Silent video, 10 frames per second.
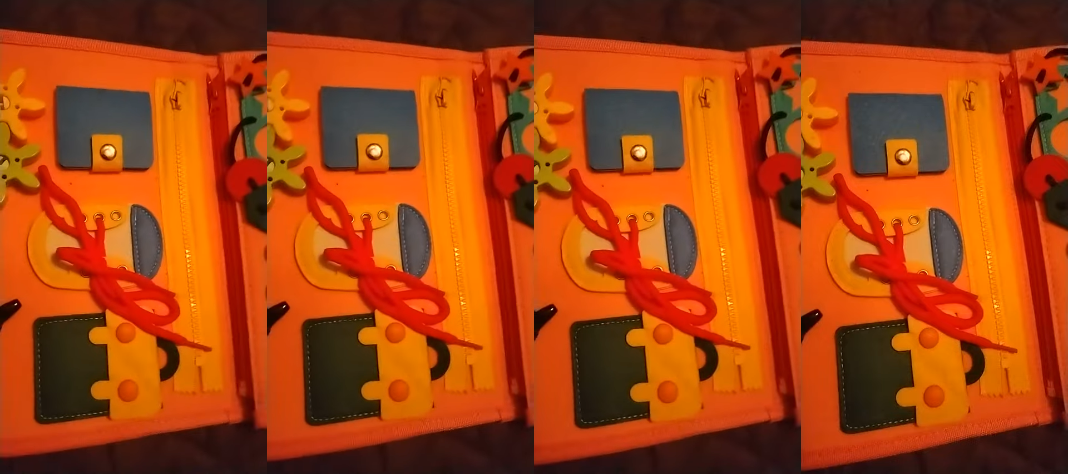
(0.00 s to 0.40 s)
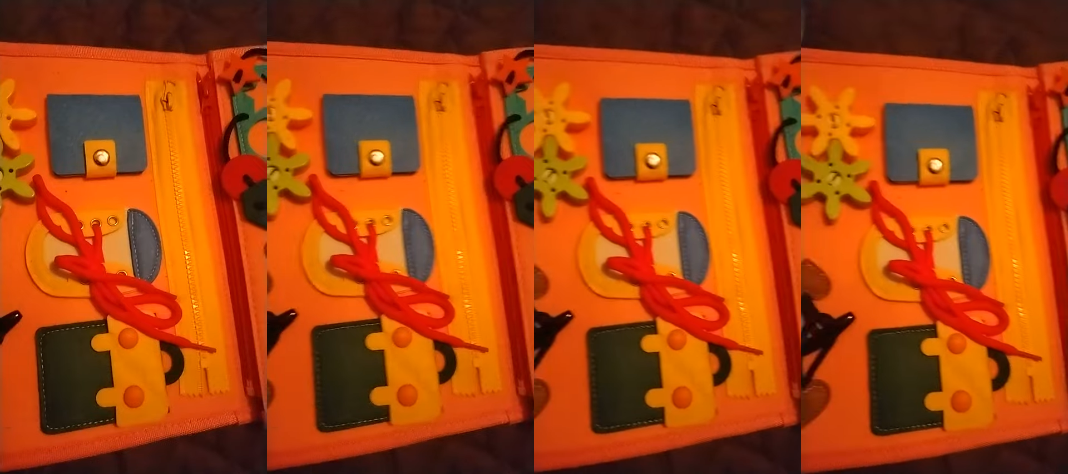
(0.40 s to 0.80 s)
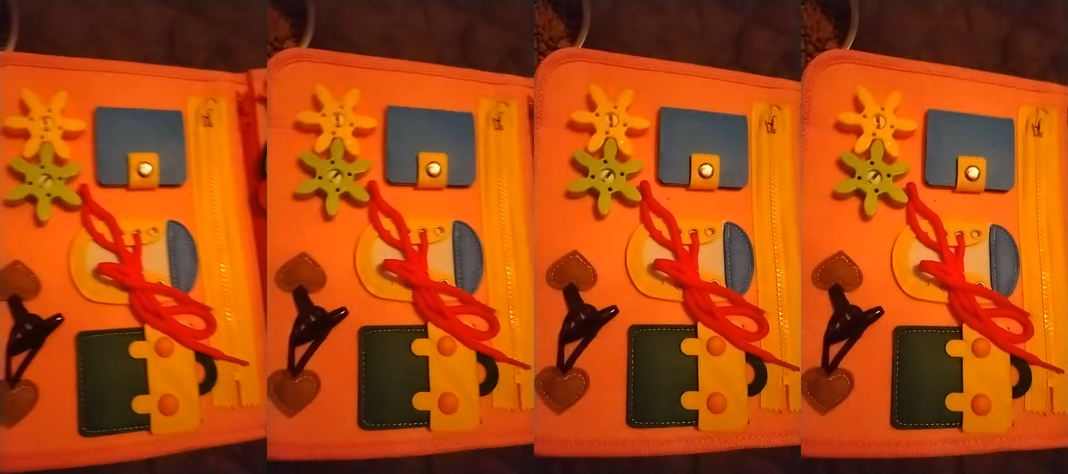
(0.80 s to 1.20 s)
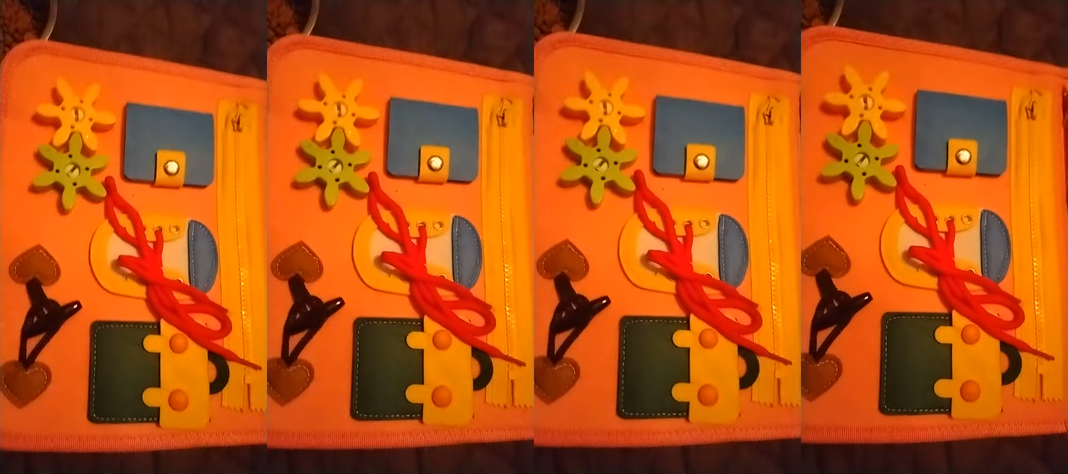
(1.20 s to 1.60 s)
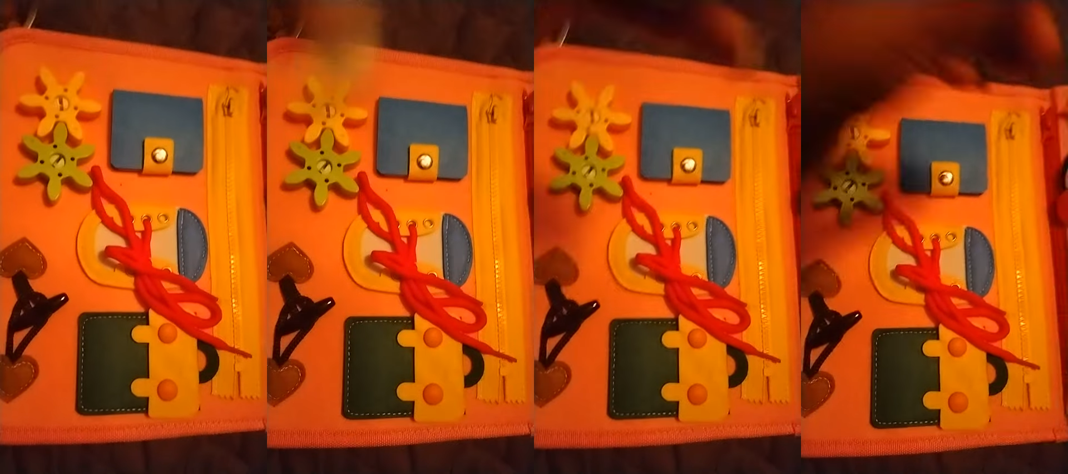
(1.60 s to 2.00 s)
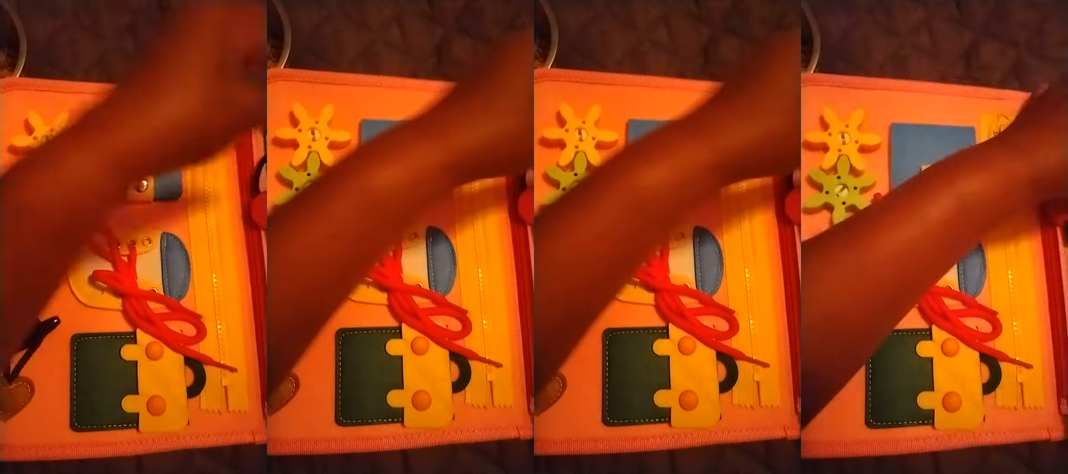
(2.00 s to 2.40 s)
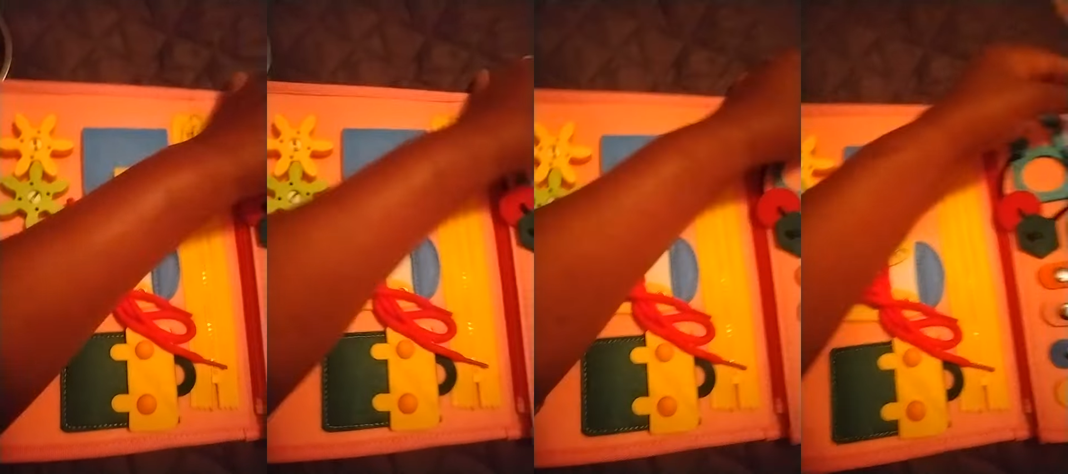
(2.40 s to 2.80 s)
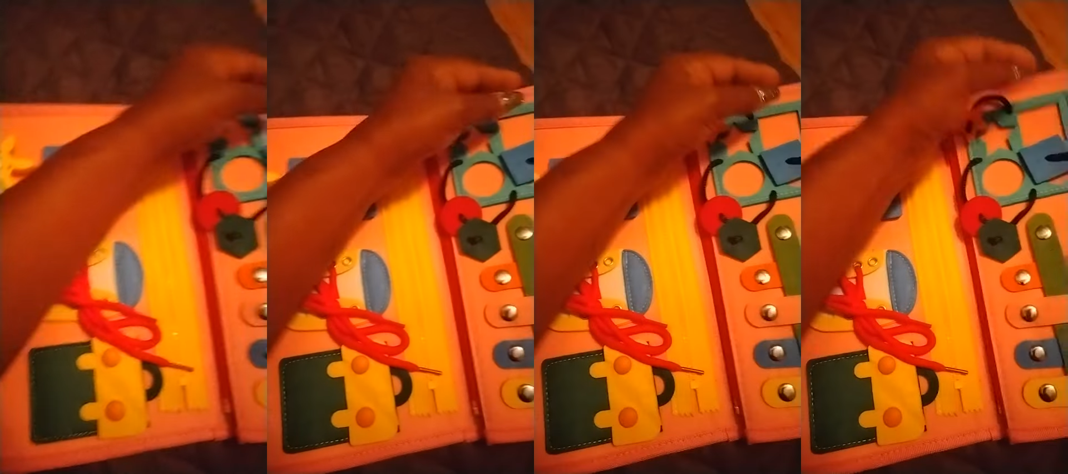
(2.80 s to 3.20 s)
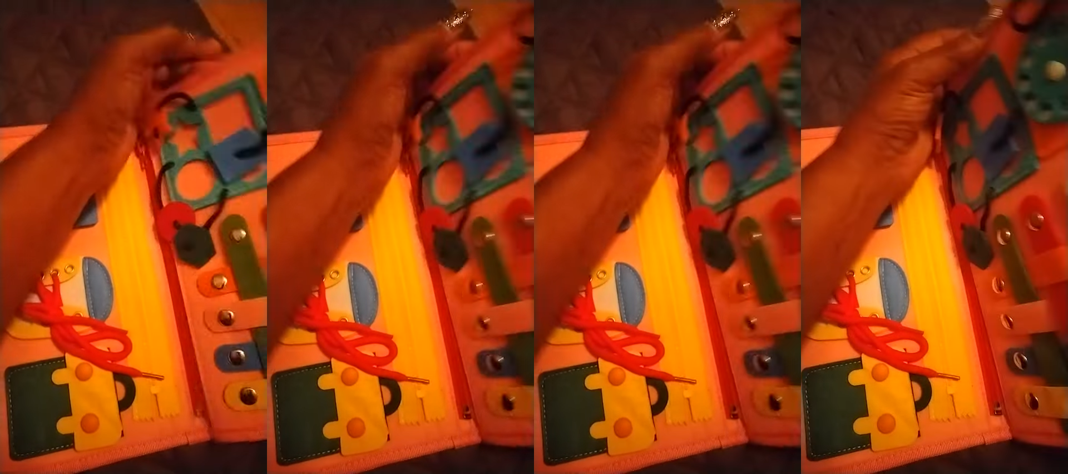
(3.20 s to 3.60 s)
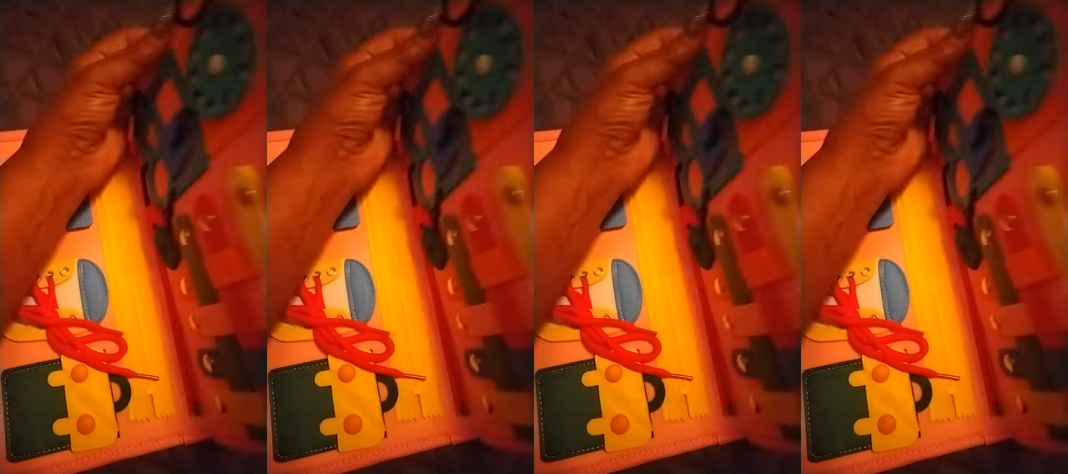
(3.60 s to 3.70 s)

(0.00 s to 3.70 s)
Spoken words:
Nobody's mouth can be seen.